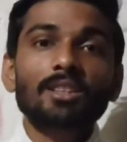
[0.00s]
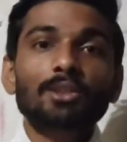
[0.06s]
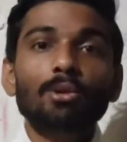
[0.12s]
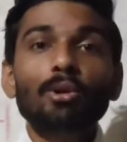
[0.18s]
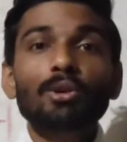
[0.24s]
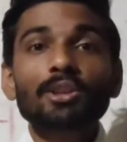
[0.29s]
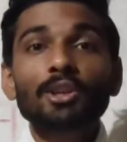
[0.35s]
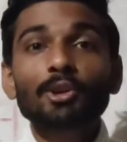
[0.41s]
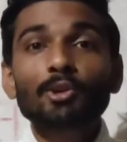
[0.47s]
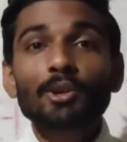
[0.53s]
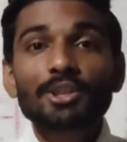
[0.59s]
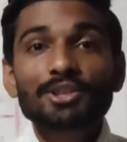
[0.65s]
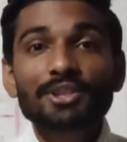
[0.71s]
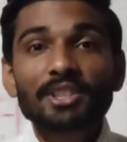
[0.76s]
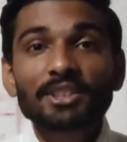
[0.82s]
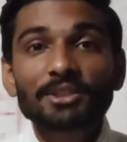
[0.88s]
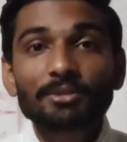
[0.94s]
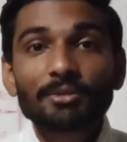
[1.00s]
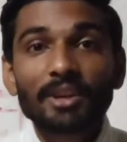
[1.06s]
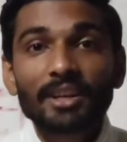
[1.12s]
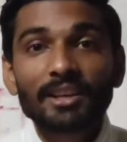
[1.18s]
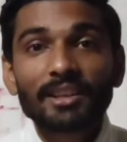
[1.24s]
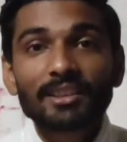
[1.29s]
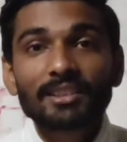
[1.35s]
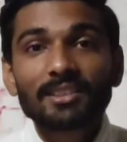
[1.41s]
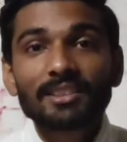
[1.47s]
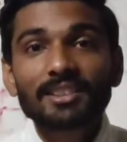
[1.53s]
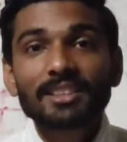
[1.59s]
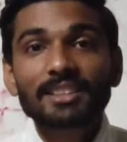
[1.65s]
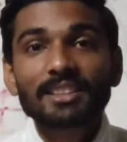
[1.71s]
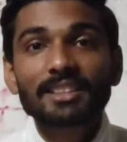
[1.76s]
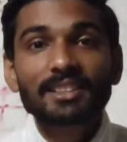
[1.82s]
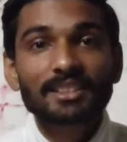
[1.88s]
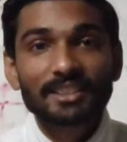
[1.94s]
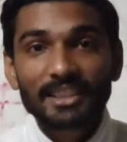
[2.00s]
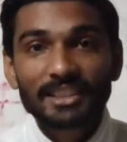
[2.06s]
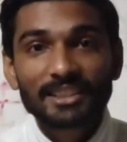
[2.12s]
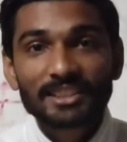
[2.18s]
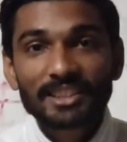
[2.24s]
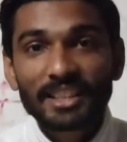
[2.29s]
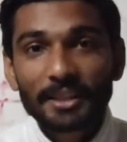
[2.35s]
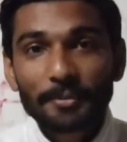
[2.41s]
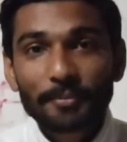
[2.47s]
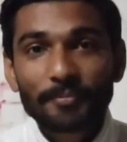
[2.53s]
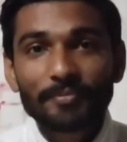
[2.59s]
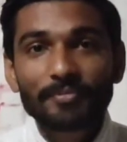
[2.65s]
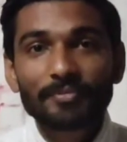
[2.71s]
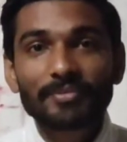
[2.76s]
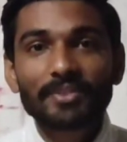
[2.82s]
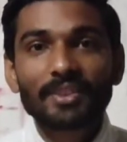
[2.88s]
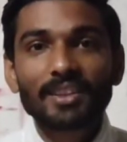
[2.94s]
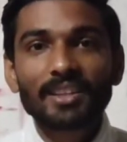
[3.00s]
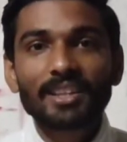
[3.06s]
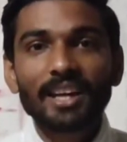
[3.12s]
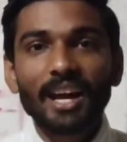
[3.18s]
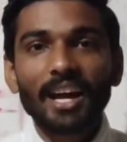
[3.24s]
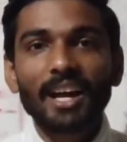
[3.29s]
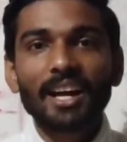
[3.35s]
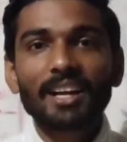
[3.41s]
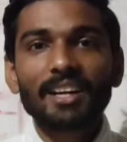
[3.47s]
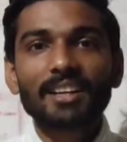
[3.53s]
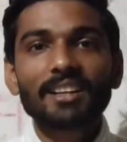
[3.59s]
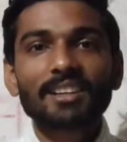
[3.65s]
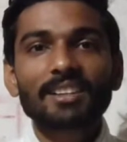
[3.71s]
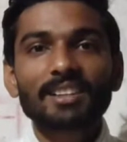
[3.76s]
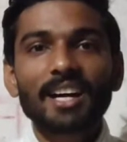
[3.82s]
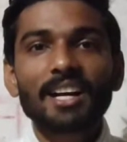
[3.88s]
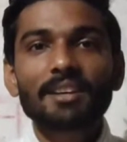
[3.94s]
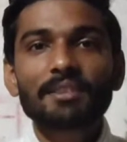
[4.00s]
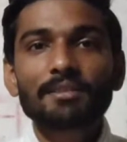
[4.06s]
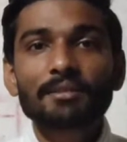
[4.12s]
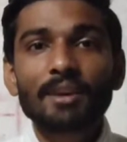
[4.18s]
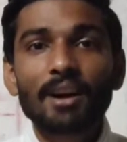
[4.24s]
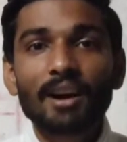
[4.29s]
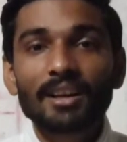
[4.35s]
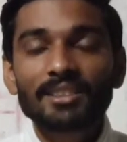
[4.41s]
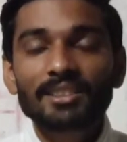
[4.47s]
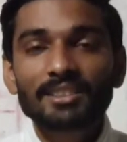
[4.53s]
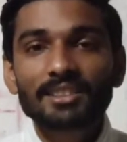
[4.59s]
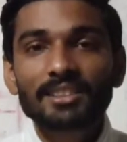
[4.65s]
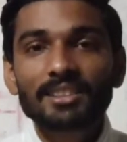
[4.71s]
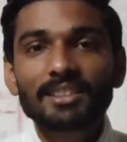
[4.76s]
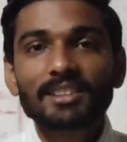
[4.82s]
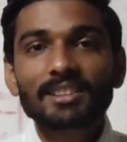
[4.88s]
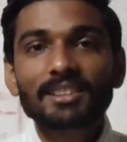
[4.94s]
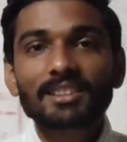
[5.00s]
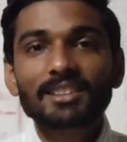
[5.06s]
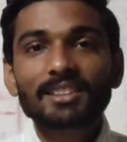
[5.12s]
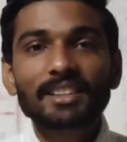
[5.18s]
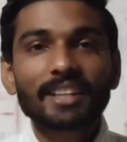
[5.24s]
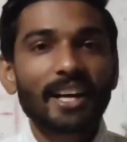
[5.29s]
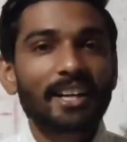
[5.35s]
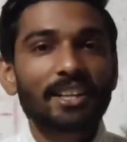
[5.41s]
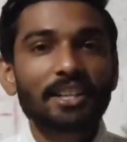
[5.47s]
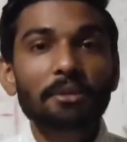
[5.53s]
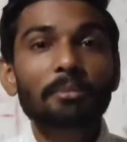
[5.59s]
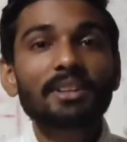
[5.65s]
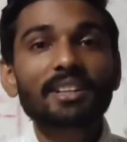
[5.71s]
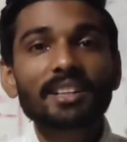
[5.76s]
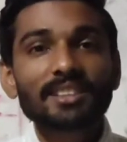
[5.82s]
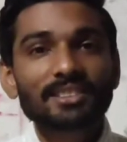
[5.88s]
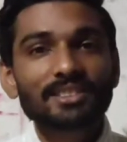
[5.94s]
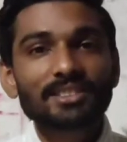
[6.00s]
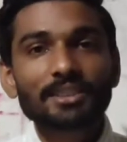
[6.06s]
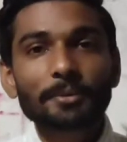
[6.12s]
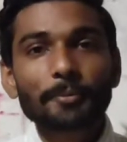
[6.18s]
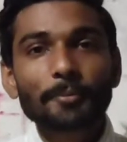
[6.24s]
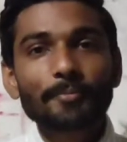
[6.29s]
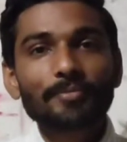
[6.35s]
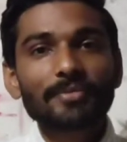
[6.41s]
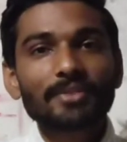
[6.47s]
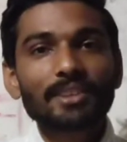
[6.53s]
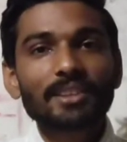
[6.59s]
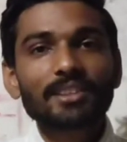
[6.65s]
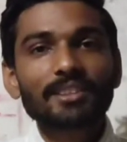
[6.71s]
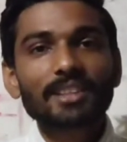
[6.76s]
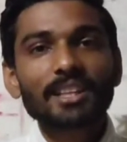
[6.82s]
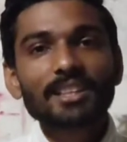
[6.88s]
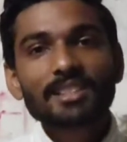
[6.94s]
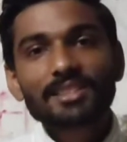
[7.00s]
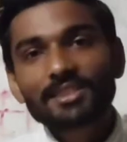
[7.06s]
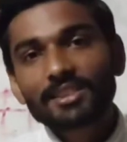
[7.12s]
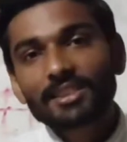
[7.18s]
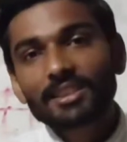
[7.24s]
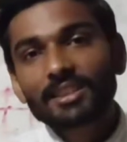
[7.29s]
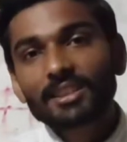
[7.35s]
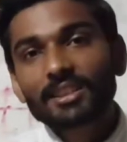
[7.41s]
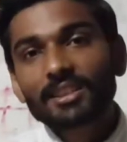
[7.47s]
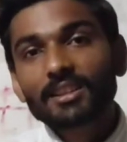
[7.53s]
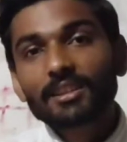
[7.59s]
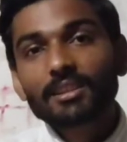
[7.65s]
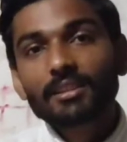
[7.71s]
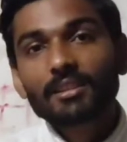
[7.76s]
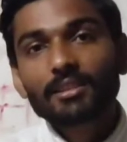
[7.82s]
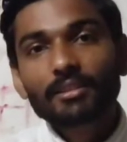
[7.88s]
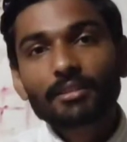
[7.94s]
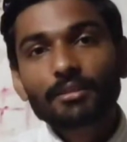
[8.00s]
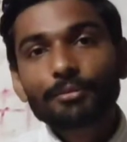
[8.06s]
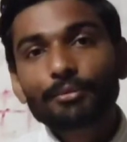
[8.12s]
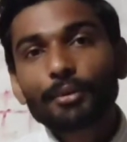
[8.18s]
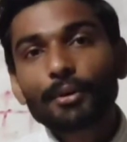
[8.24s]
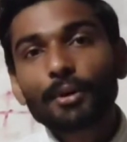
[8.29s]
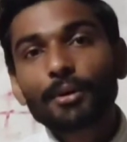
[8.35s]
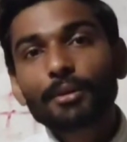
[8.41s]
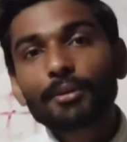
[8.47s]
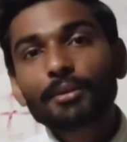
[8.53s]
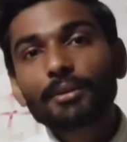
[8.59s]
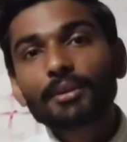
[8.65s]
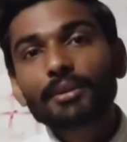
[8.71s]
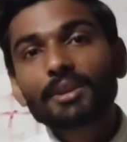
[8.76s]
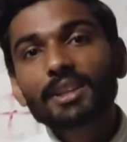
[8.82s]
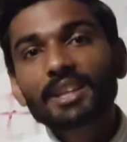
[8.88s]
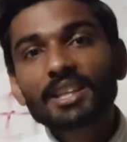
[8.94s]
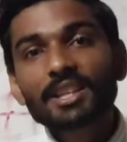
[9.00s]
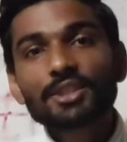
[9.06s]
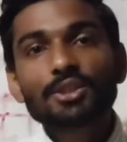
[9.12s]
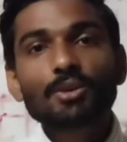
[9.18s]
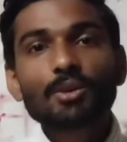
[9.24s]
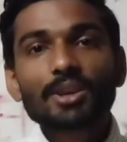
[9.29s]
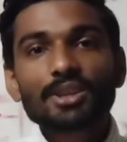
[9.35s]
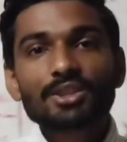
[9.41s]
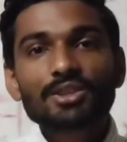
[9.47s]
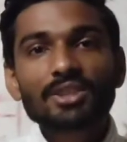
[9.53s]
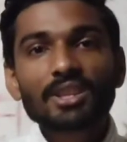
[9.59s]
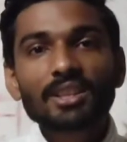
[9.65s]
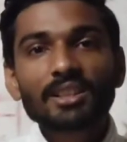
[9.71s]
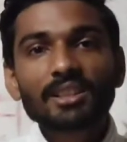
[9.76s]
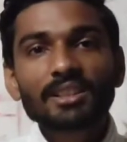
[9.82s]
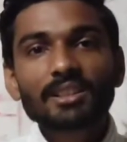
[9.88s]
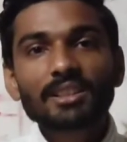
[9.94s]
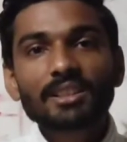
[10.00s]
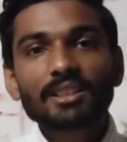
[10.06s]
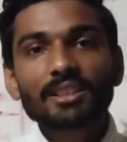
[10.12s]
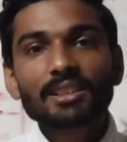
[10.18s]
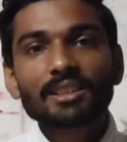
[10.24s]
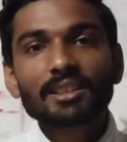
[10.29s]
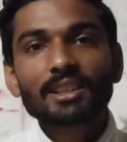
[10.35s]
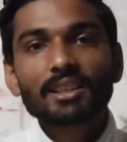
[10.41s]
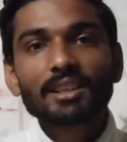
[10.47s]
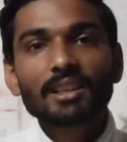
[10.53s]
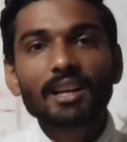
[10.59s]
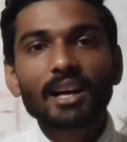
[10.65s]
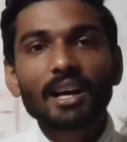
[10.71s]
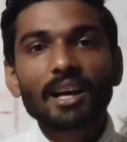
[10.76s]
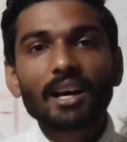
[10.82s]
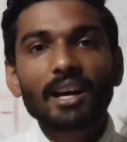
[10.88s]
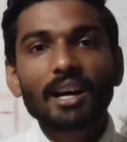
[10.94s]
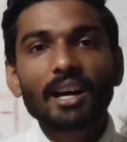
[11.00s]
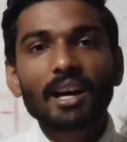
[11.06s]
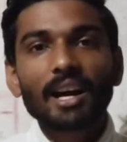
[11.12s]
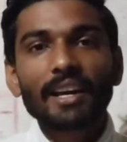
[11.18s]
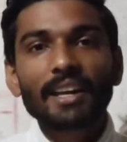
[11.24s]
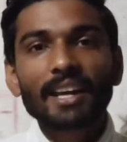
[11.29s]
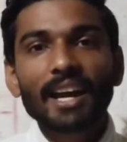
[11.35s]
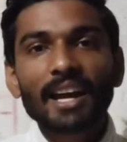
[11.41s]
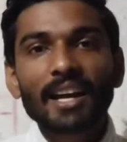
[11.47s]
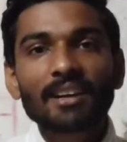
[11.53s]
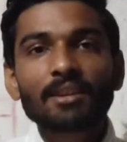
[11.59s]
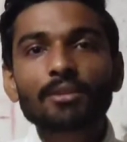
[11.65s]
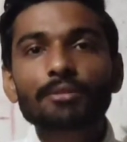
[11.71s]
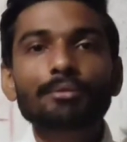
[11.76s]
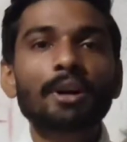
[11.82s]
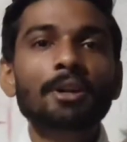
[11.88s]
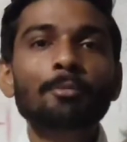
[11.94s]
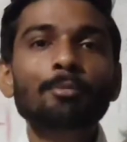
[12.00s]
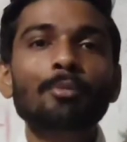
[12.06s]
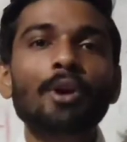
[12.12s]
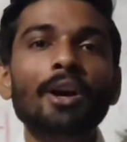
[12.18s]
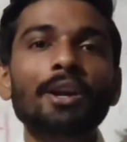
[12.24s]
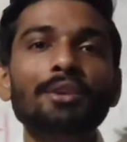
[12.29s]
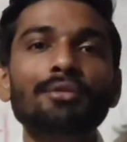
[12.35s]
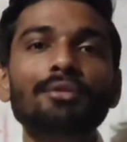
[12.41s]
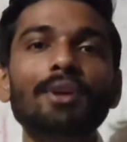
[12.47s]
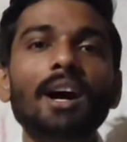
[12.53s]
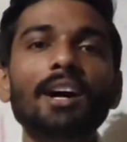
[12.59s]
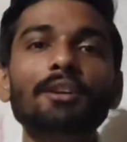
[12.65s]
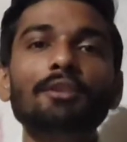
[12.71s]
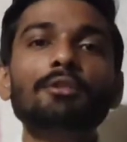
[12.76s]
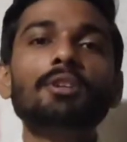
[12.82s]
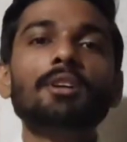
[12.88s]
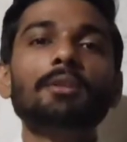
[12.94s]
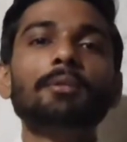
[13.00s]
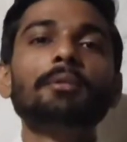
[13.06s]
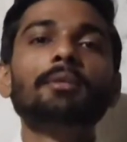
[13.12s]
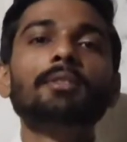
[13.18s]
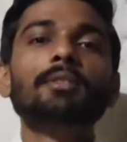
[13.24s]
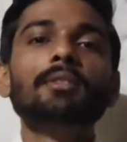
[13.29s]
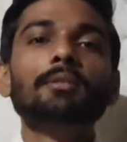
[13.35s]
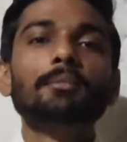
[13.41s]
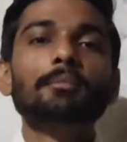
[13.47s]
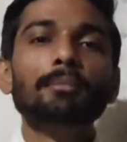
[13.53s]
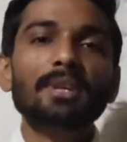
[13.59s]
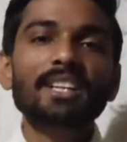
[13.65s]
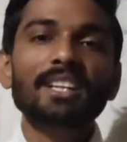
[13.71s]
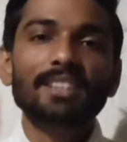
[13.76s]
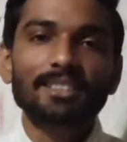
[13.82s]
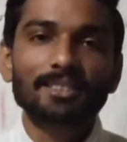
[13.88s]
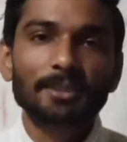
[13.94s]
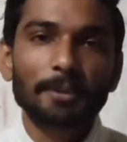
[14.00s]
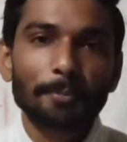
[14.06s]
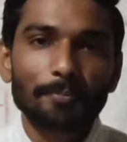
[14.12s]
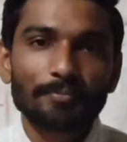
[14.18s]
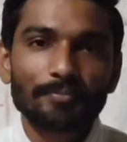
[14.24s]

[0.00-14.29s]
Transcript: Total questions were 60 and time was 90 minutes. That is, for each question I had 1.5 minutes.